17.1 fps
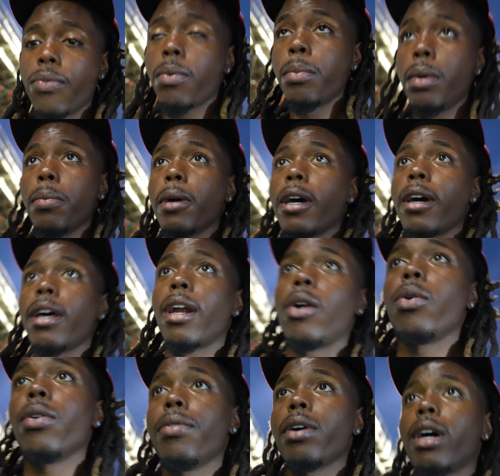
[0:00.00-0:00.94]
for me, man.
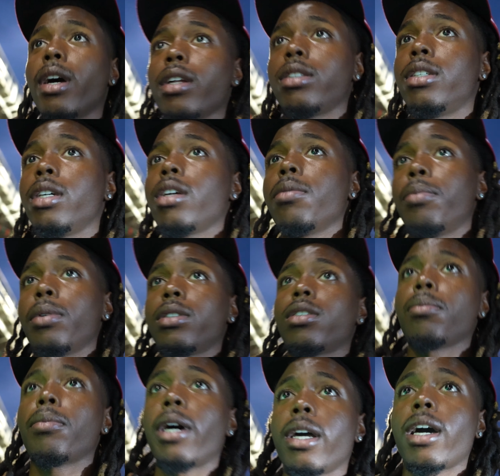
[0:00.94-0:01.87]
I don't even got a ticket, but
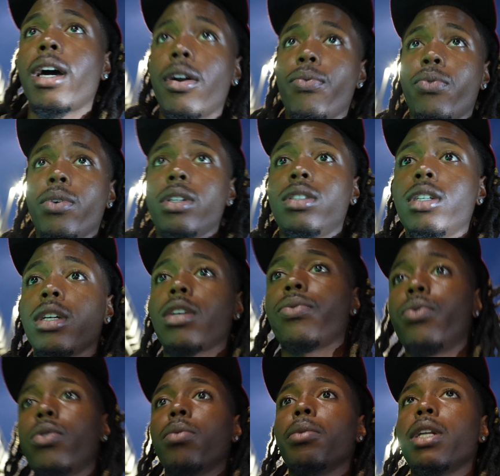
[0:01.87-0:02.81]
somebody got a free
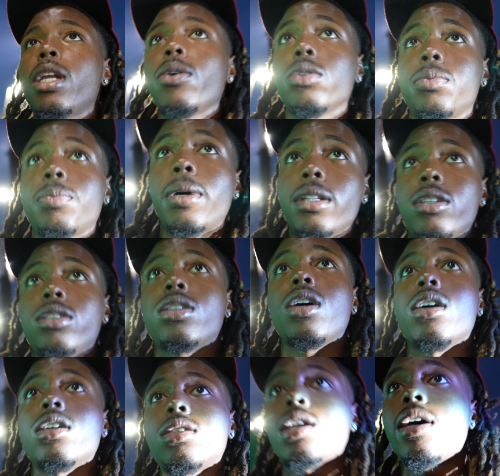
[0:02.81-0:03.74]
ticket for me. They was about to
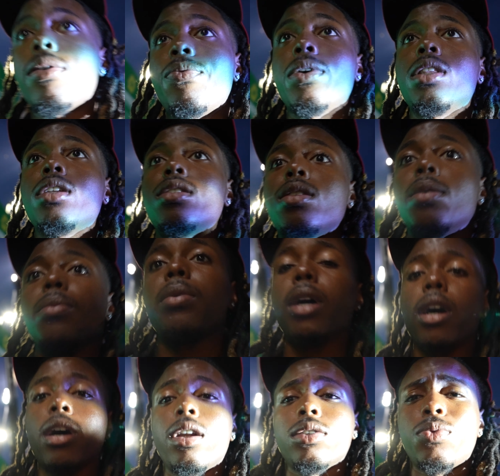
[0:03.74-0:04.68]
charge like 50 something
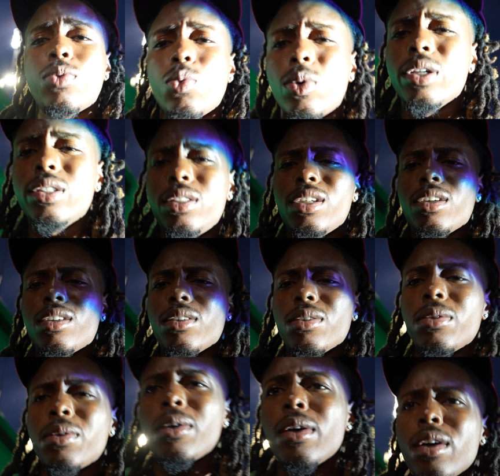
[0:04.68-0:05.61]
dollars for one ticket
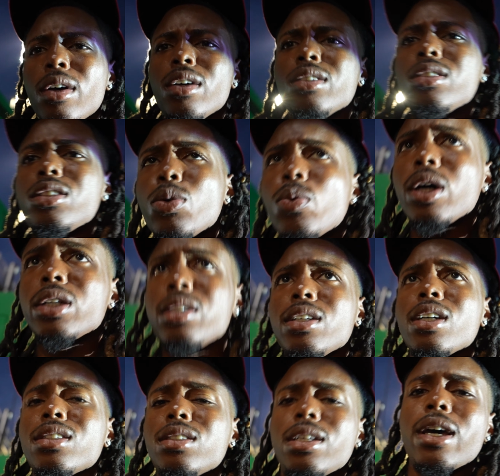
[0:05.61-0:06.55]
to watch
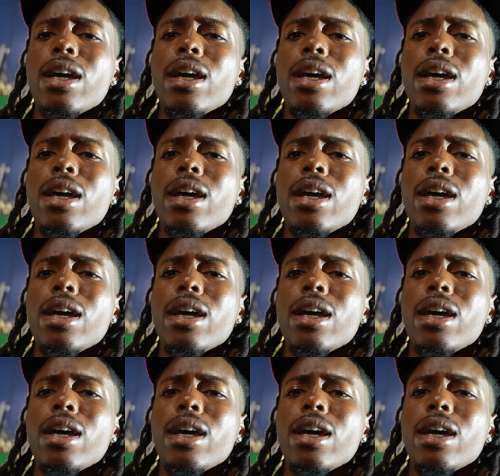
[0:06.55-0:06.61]
niggas